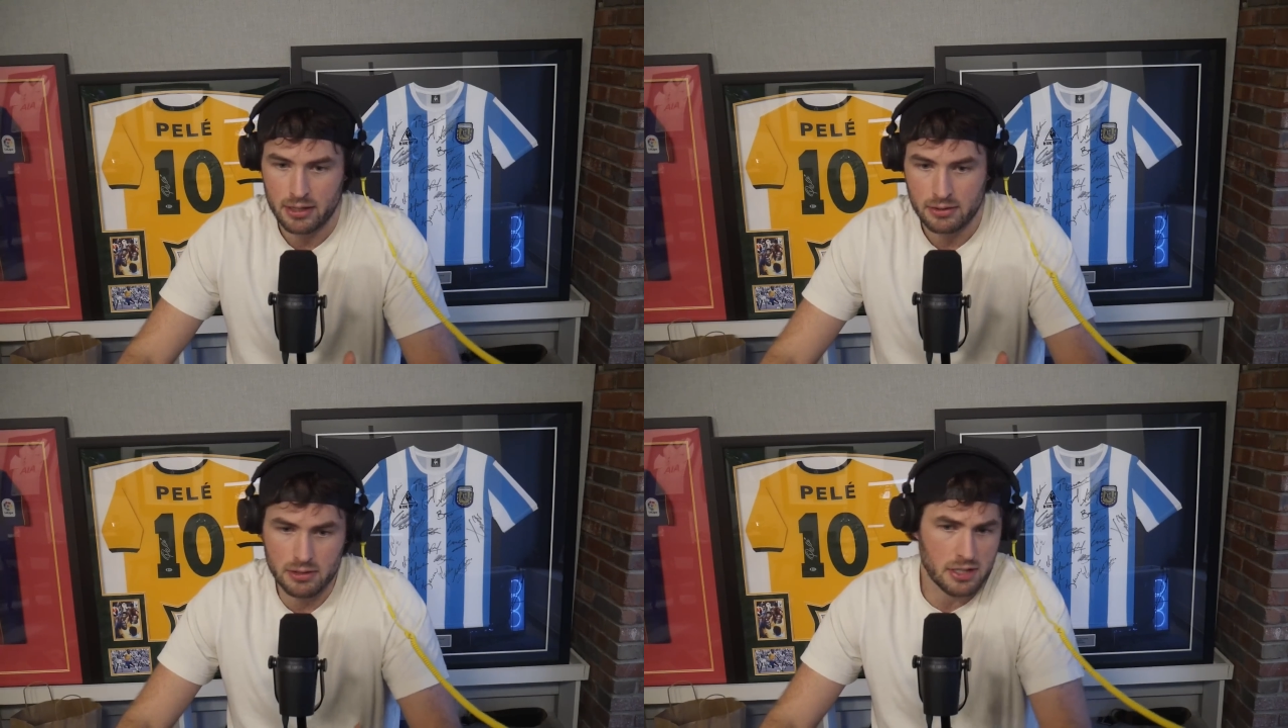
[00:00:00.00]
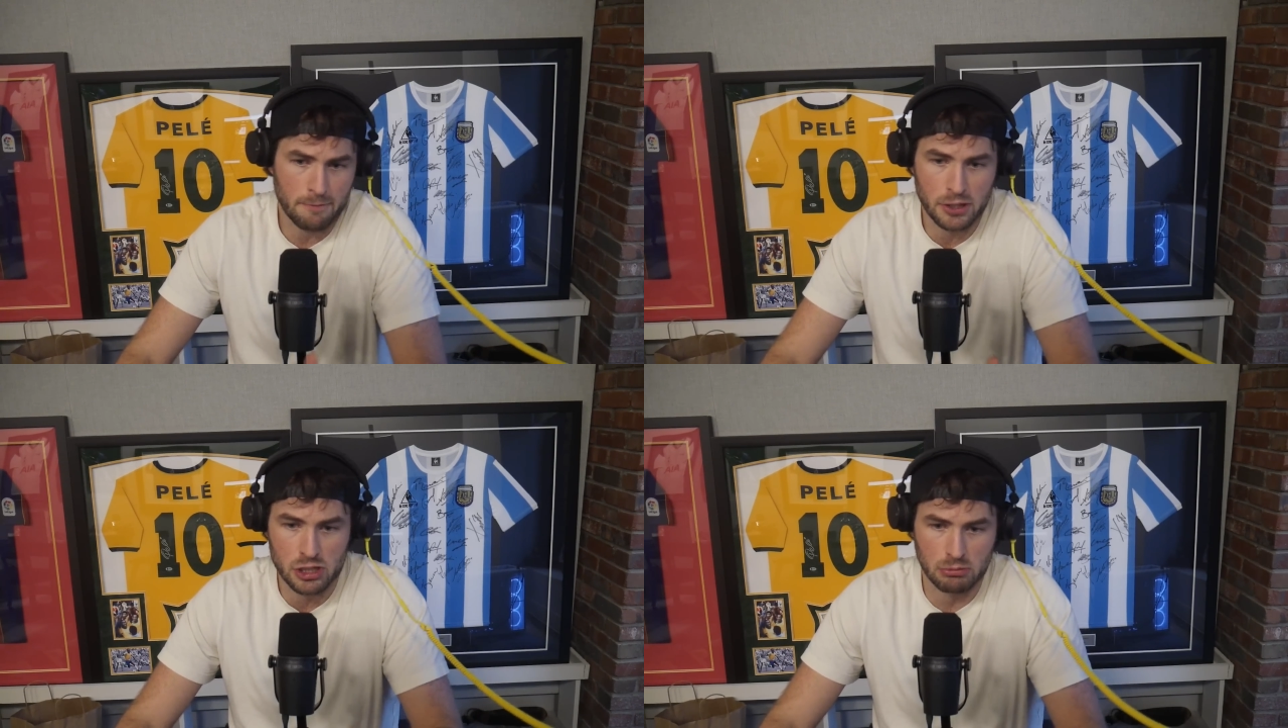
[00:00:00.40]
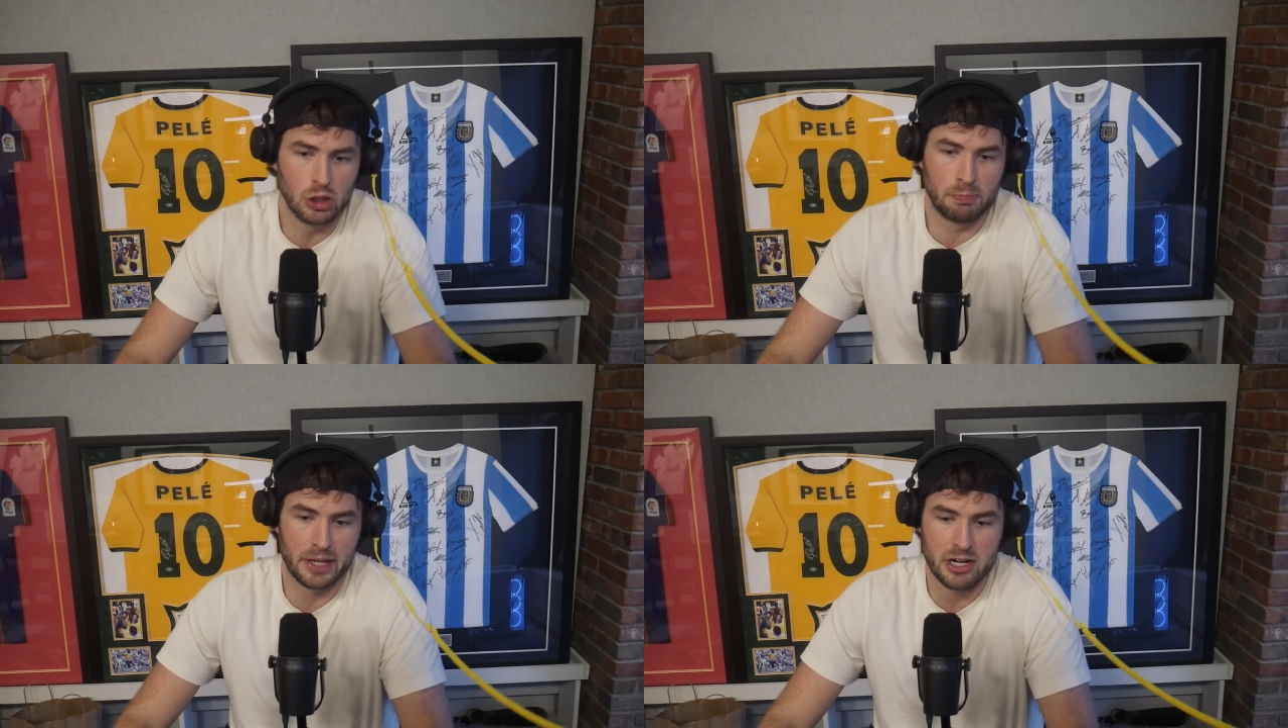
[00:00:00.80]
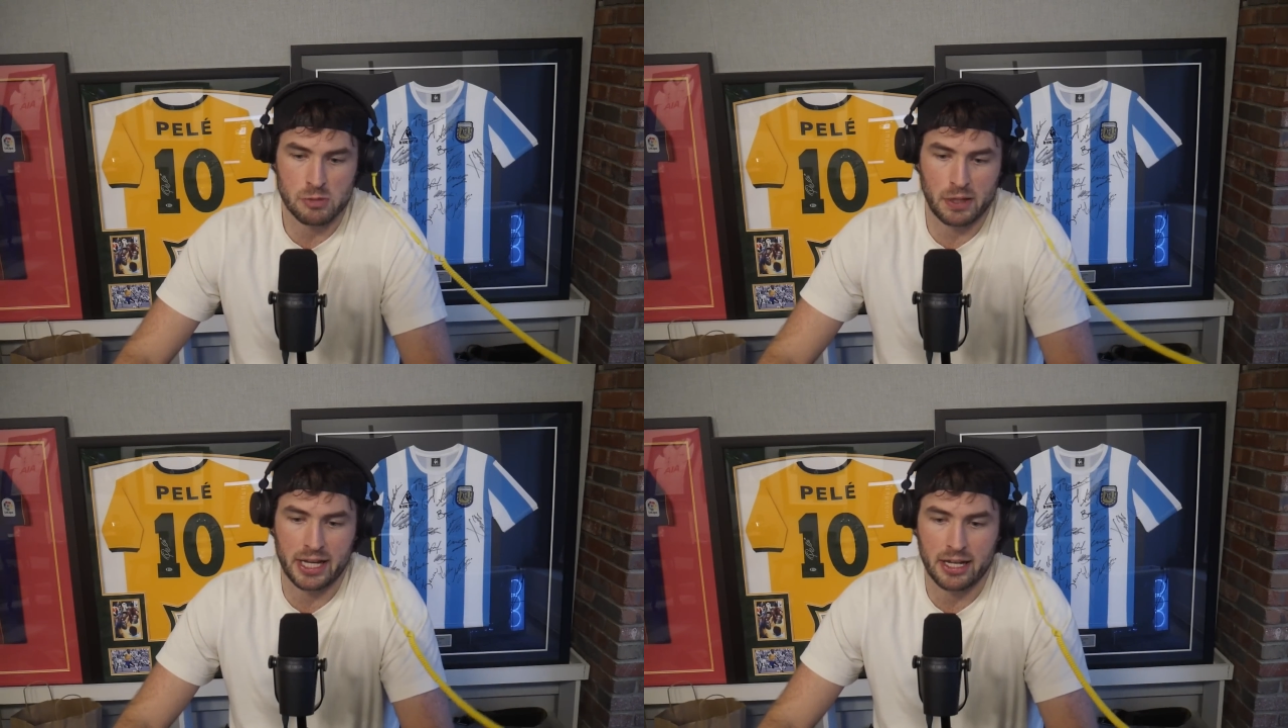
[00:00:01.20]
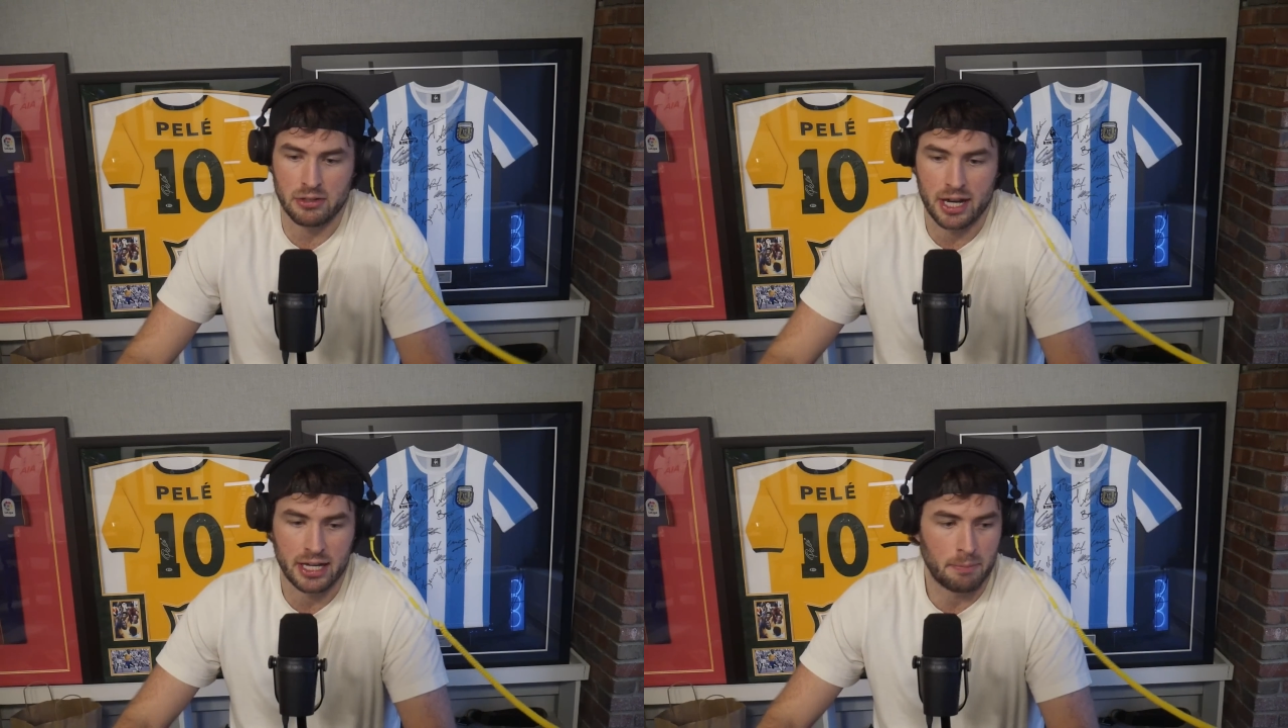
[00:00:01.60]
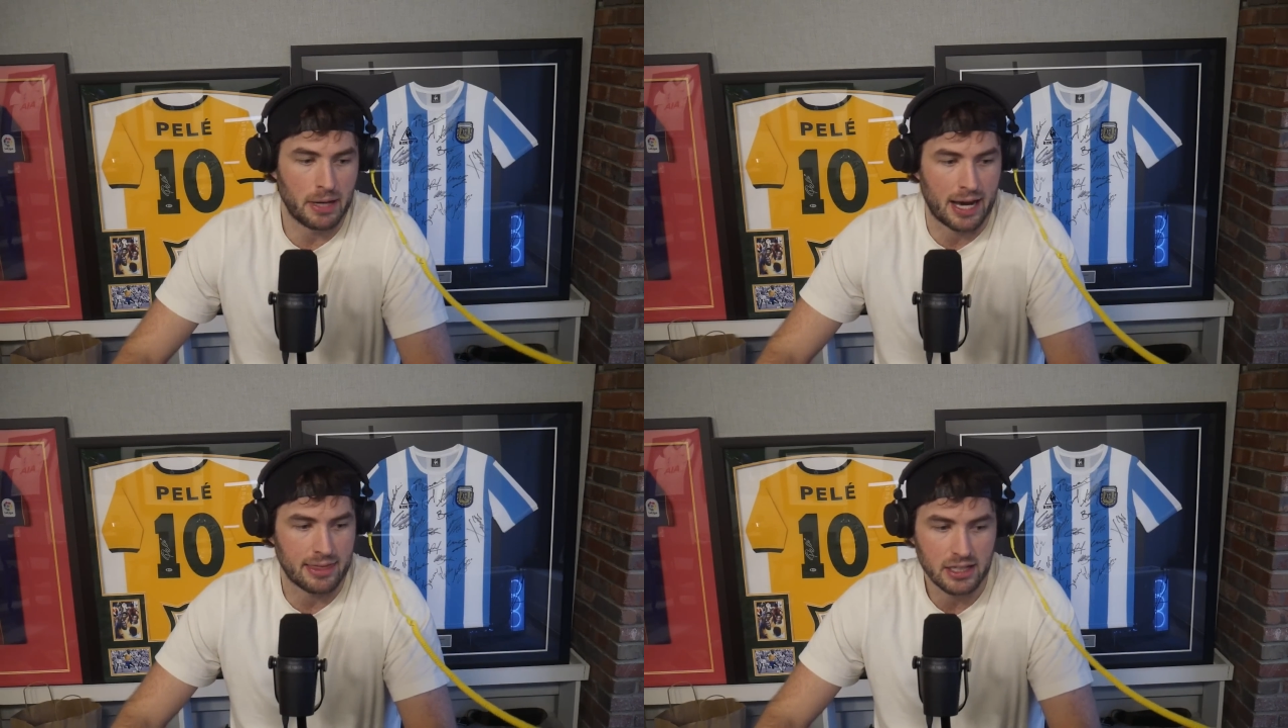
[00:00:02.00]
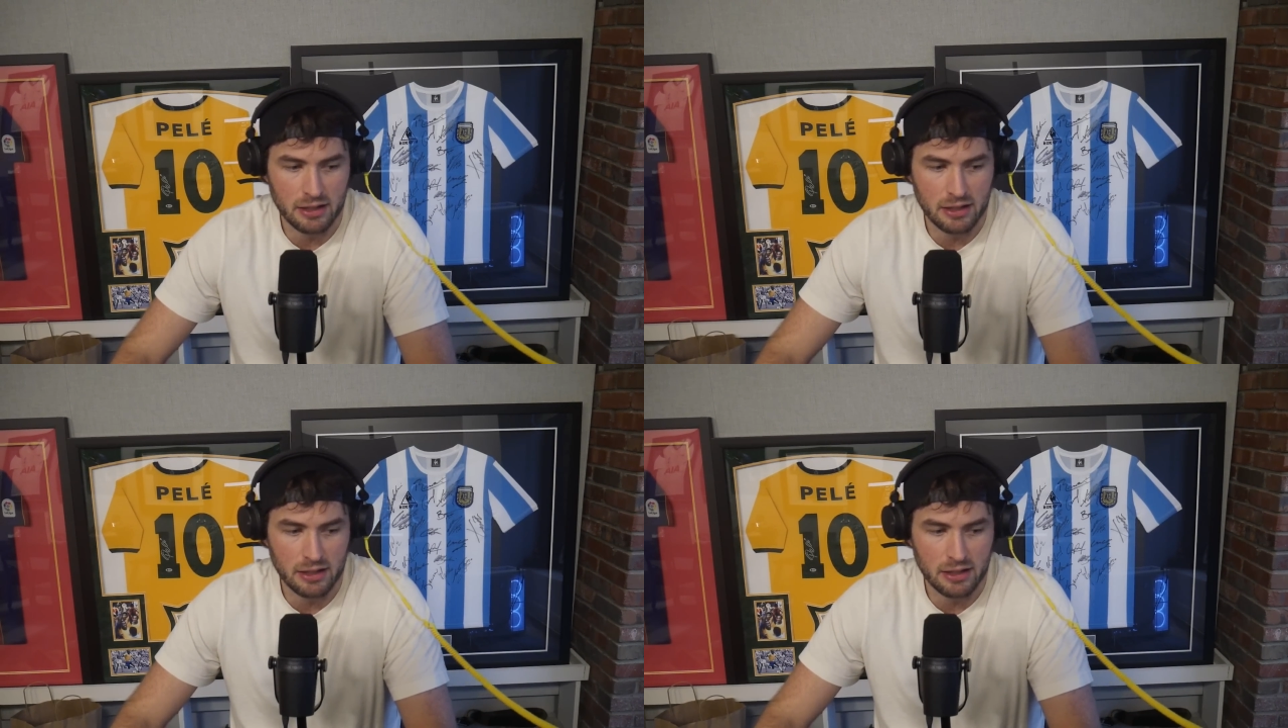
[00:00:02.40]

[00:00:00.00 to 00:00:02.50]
There's definitely some good players playing at United, but I think the